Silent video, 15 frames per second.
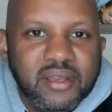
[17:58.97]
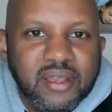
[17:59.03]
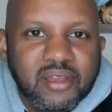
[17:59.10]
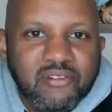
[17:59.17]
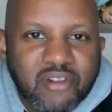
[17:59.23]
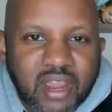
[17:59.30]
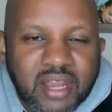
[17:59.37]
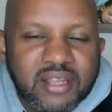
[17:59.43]

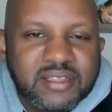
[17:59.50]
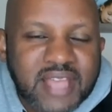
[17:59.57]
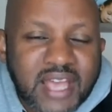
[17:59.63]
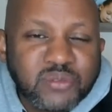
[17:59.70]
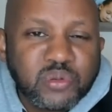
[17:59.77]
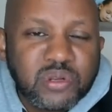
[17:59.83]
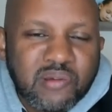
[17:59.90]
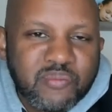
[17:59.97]
right? That's
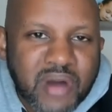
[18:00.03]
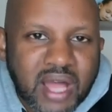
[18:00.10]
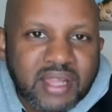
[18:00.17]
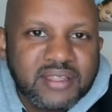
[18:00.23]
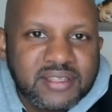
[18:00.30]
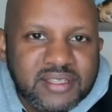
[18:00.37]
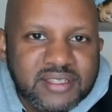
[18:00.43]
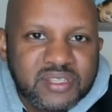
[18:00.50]
what our
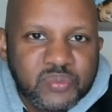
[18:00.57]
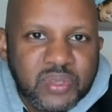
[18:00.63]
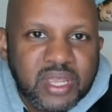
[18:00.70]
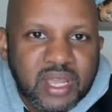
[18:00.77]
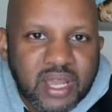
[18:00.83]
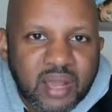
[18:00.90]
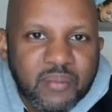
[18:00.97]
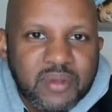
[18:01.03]
politics has
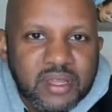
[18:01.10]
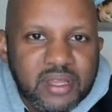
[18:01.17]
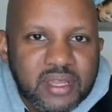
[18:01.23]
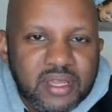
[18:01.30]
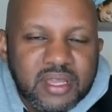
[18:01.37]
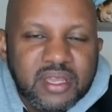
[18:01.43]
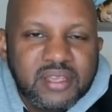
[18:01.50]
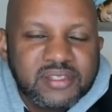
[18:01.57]
become.
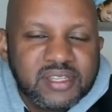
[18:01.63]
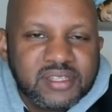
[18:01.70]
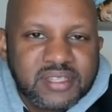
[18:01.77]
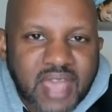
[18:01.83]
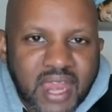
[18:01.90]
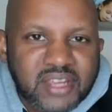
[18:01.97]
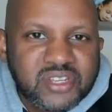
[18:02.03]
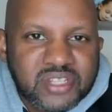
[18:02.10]
It's a
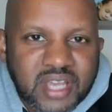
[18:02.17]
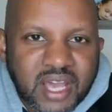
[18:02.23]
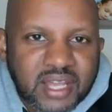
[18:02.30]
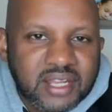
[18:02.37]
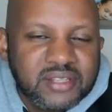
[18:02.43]
tight shot, a